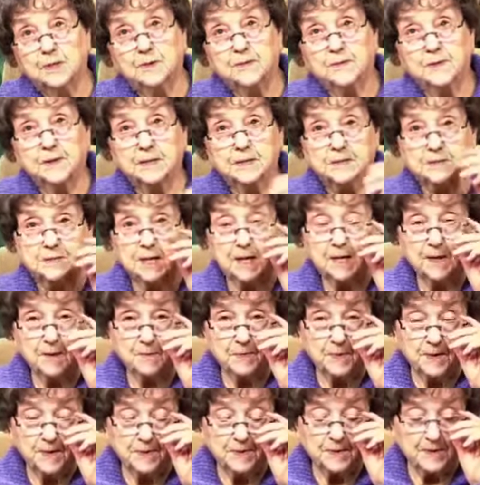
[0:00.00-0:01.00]
so many things
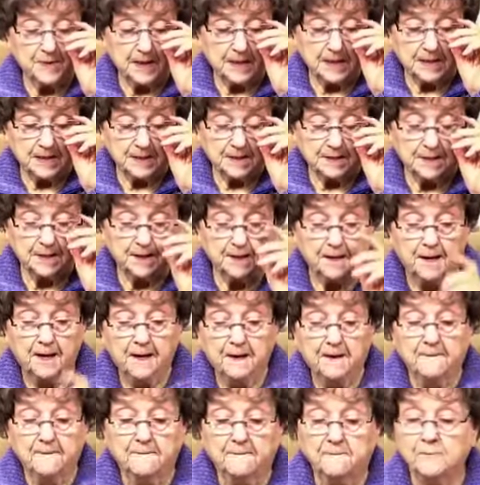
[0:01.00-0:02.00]
happen
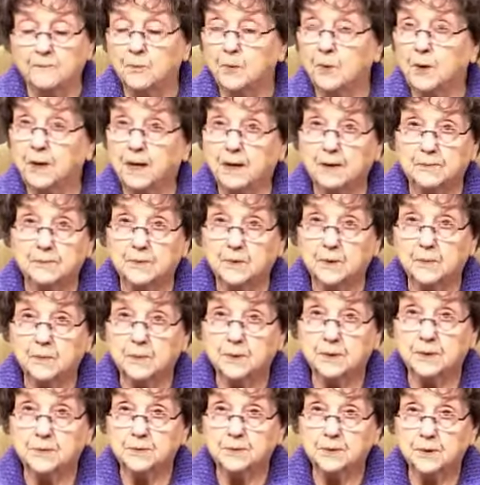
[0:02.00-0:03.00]
that we
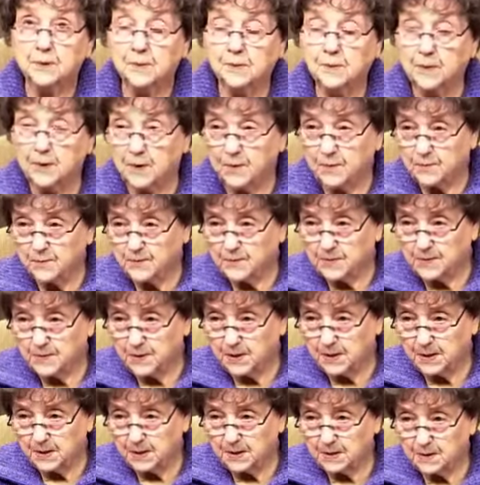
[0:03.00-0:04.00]
have no control
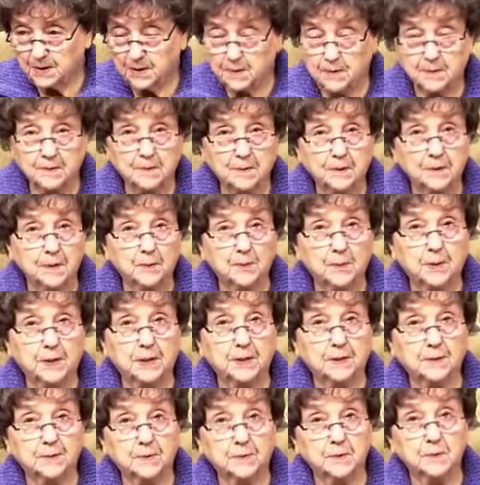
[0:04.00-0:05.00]
over, and all
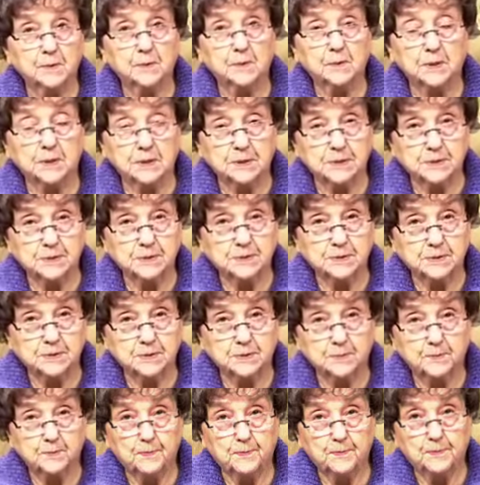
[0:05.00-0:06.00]
that we can do
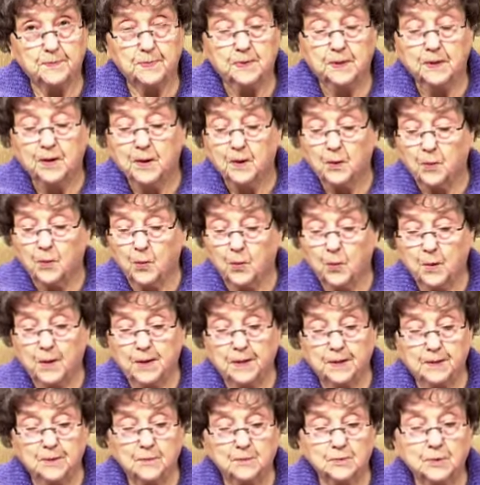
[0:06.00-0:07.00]
is to
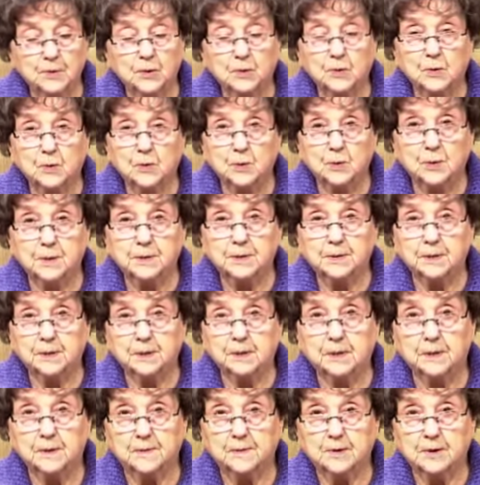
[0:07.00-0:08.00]
wait on the
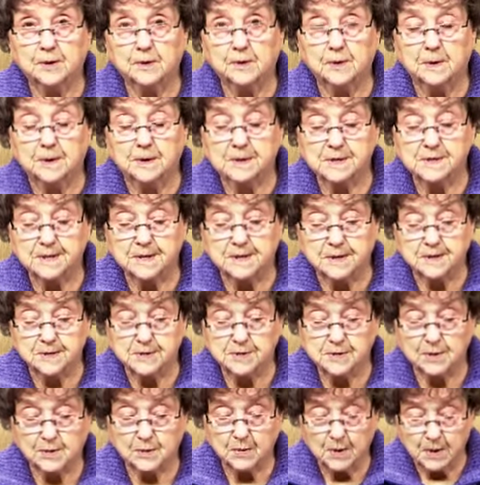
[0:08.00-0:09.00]
Lord to come to
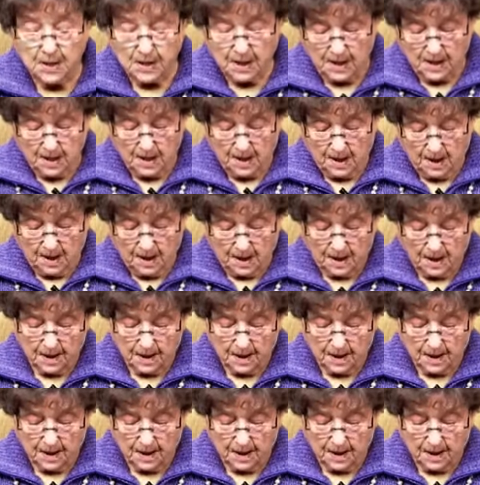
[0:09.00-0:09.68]
us. And so